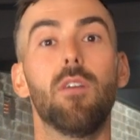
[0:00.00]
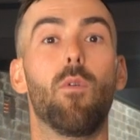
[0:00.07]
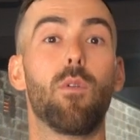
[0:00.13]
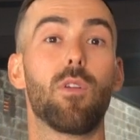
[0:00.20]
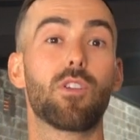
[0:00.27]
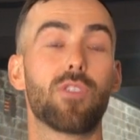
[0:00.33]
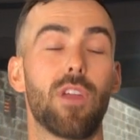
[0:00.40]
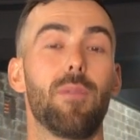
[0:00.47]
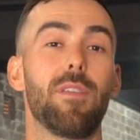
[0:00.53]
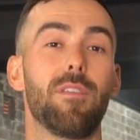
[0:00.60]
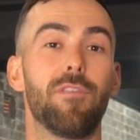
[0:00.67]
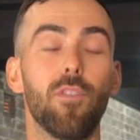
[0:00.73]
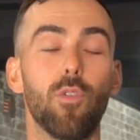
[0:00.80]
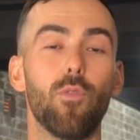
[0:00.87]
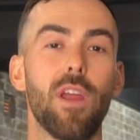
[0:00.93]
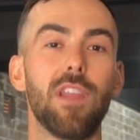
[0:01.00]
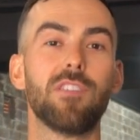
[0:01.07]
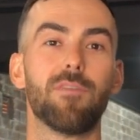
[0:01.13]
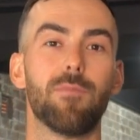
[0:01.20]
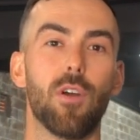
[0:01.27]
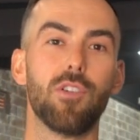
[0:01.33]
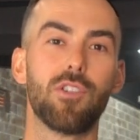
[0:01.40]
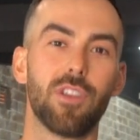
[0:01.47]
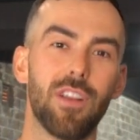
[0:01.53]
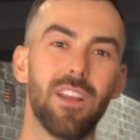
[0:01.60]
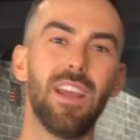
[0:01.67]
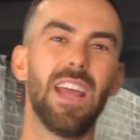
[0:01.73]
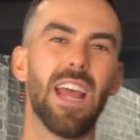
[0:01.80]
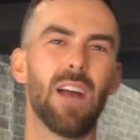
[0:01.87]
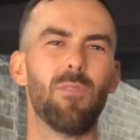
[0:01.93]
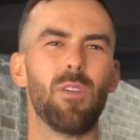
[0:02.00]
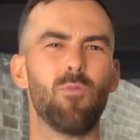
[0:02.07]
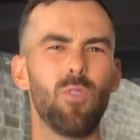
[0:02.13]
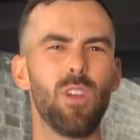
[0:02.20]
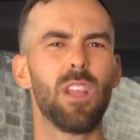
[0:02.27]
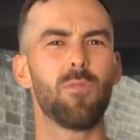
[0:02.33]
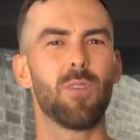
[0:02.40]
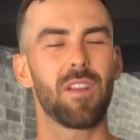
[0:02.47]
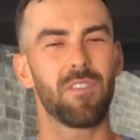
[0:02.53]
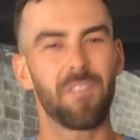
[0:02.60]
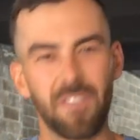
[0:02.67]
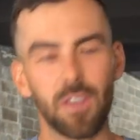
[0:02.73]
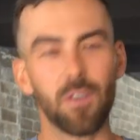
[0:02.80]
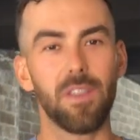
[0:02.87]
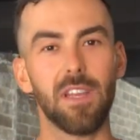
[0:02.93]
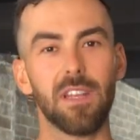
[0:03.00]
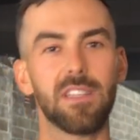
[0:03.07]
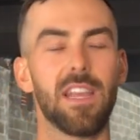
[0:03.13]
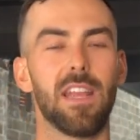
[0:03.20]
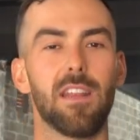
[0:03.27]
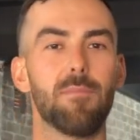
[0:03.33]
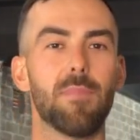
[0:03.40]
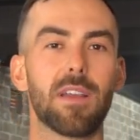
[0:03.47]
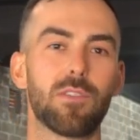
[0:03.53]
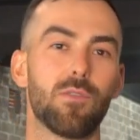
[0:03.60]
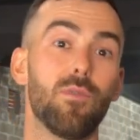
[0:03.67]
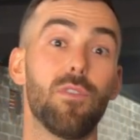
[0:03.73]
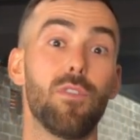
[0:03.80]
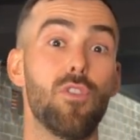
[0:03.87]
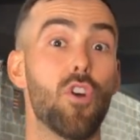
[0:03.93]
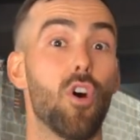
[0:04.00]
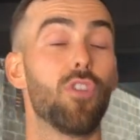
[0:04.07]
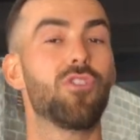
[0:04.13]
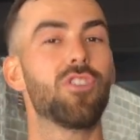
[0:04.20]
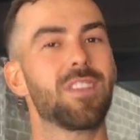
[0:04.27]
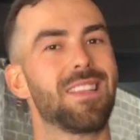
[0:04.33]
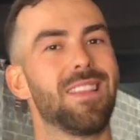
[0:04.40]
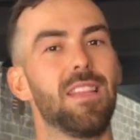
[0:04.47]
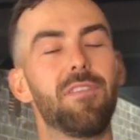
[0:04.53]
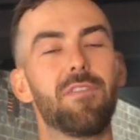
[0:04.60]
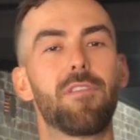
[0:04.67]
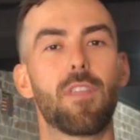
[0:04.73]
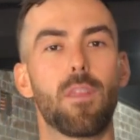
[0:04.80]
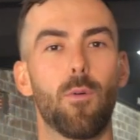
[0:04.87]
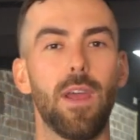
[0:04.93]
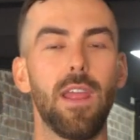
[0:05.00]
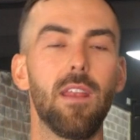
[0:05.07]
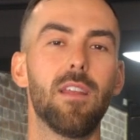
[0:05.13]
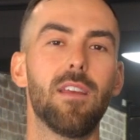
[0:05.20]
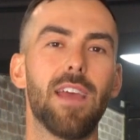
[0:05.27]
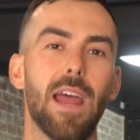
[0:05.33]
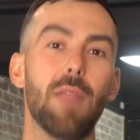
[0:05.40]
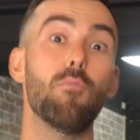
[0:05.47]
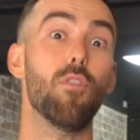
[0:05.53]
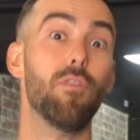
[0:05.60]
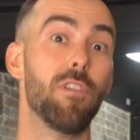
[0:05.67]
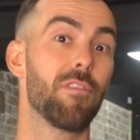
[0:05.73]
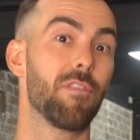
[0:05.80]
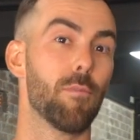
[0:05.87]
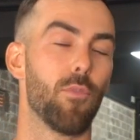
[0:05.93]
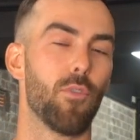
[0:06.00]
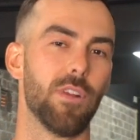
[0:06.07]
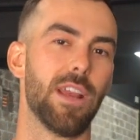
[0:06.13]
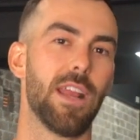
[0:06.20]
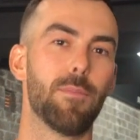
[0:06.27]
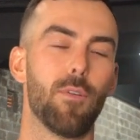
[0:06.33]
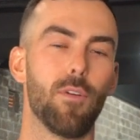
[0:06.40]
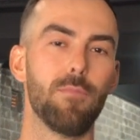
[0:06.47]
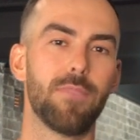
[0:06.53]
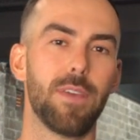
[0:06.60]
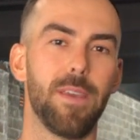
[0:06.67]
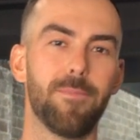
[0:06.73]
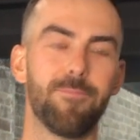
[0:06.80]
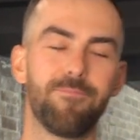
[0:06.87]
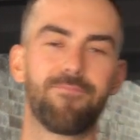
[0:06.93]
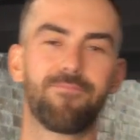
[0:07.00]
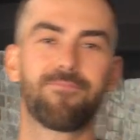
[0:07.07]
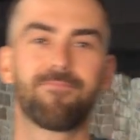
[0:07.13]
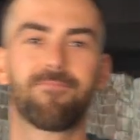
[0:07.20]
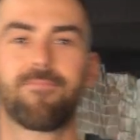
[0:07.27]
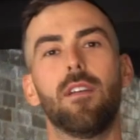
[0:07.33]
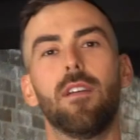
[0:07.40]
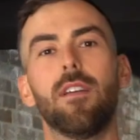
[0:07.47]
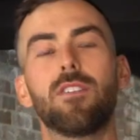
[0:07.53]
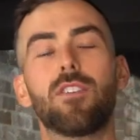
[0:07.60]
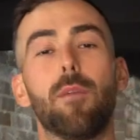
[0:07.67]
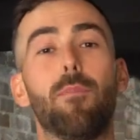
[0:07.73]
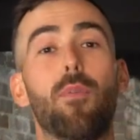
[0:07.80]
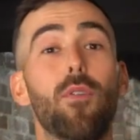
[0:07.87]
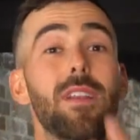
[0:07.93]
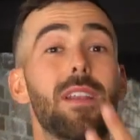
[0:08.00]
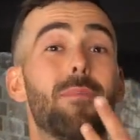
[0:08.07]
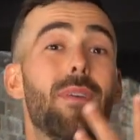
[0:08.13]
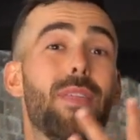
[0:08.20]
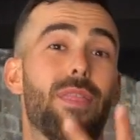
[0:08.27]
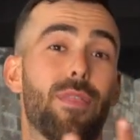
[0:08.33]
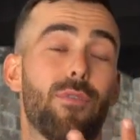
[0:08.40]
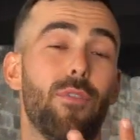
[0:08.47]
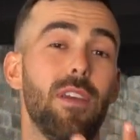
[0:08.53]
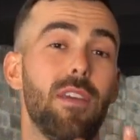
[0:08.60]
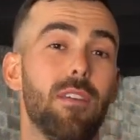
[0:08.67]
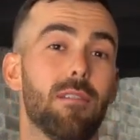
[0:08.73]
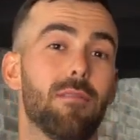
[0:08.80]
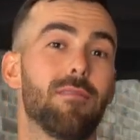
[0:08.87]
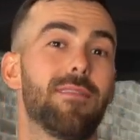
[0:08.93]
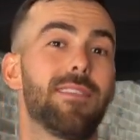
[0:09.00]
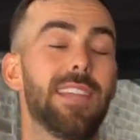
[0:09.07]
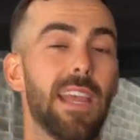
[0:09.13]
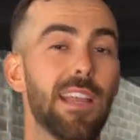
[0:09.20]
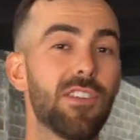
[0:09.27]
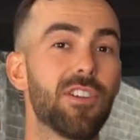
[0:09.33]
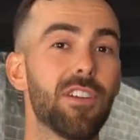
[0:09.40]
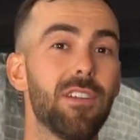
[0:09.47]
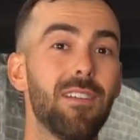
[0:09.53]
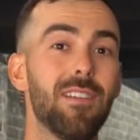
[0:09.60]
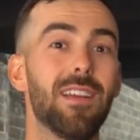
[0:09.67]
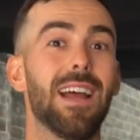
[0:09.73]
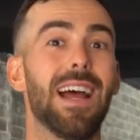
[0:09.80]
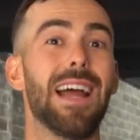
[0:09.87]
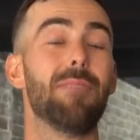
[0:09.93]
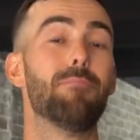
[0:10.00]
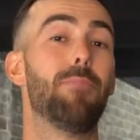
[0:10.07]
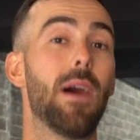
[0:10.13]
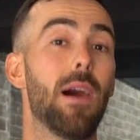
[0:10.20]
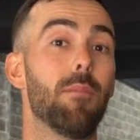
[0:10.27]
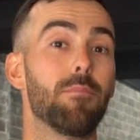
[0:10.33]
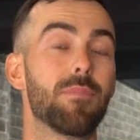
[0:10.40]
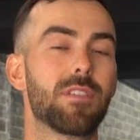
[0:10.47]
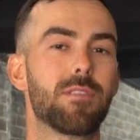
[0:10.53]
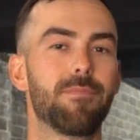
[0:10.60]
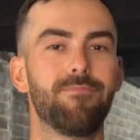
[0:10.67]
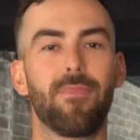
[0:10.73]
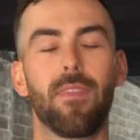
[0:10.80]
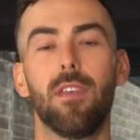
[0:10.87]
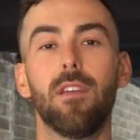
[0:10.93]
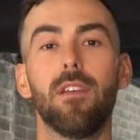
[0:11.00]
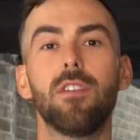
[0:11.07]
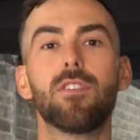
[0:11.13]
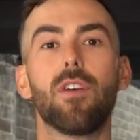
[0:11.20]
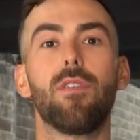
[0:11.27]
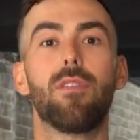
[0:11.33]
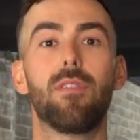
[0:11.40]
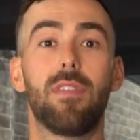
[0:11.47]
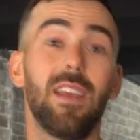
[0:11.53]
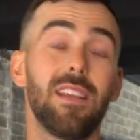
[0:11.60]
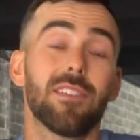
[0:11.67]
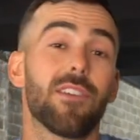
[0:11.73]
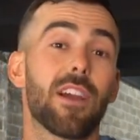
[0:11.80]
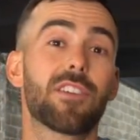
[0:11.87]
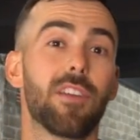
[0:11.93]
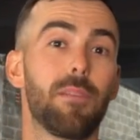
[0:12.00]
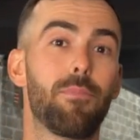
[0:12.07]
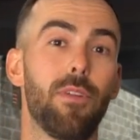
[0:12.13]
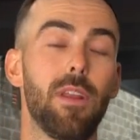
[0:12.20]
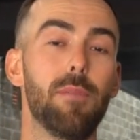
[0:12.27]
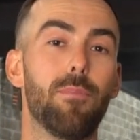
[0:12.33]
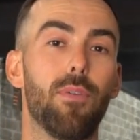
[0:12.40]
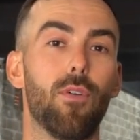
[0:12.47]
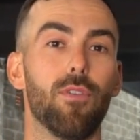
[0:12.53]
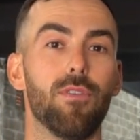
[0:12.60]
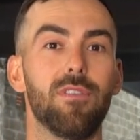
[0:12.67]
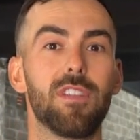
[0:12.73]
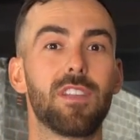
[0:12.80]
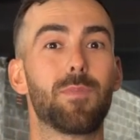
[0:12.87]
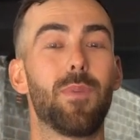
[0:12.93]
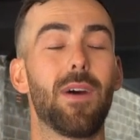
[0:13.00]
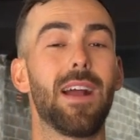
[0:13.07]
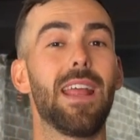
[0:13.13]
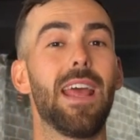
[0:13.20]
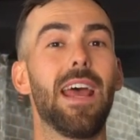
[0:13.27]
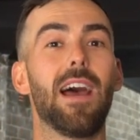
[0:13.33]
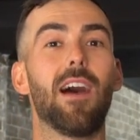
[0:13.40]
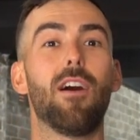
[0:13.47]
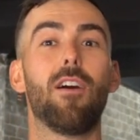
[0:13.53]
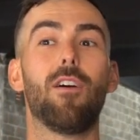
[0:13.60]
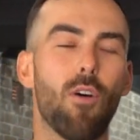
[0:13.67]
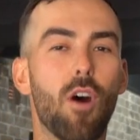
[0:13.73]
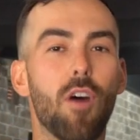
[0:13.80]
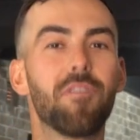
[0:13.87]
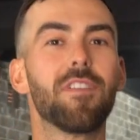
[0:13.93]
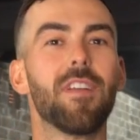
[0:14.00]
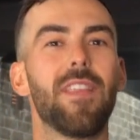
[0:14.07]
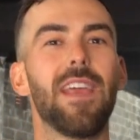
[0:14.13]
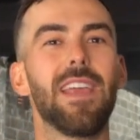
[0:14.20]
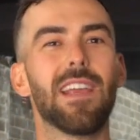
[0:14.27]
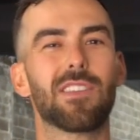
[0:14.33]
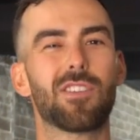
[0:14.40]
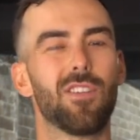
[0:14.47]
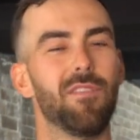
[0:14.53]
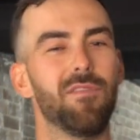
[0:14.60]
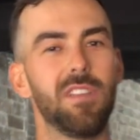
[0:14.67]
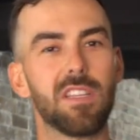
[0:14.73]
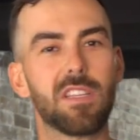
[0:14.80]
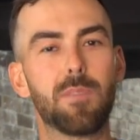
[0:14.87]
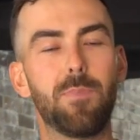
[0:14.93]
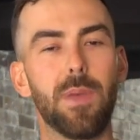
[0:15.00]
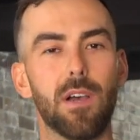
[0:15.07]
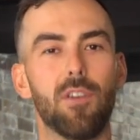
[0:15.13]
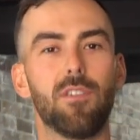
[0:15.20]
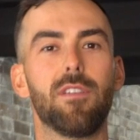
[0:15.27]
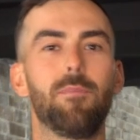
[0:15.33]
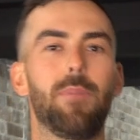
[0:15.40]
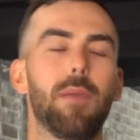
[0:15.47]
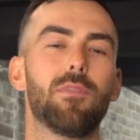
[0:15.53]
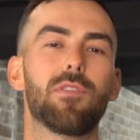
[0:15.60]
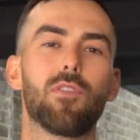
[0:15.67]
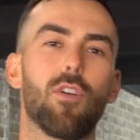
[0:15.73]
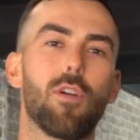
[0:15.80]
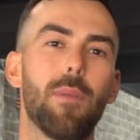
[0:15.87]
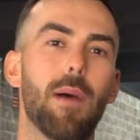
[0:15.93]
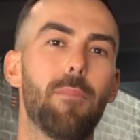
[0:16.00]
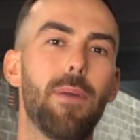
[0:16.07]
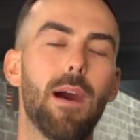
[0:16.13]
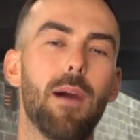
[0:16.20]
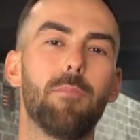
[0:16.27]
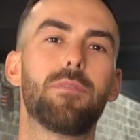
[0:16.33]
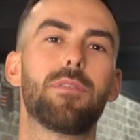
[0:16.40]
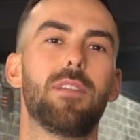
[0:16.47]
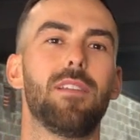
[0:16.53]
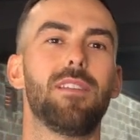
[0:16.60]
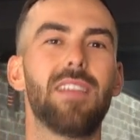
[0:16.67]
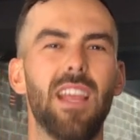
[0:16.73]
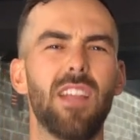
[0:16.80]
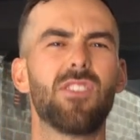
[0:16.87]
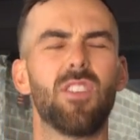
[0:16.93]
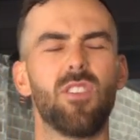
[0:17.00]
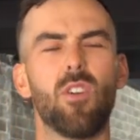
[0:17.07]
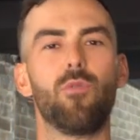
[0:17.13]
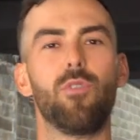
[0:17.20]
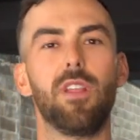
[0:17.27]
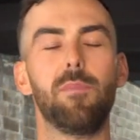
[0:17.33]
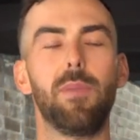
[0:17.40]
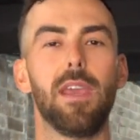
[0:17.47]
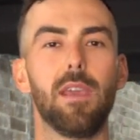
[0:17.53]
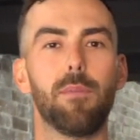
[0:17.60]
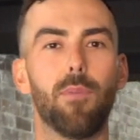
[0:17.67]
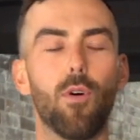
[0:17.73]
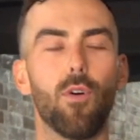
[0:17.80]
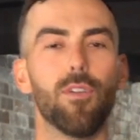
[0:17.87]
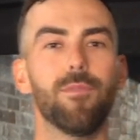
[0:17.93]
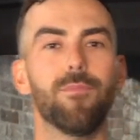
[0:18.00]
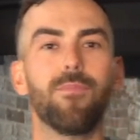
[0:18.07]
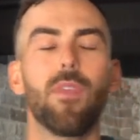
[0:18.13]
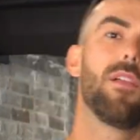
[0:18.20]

We want to train with a full range of motion, and we really want to feel the intended muscle, not just lift the weight and move it from point A to point B. So point number 3, tension and pumps. So these are actually pretty important despite how often they get sort of dispelled and people talk about pumps and tension not really being important.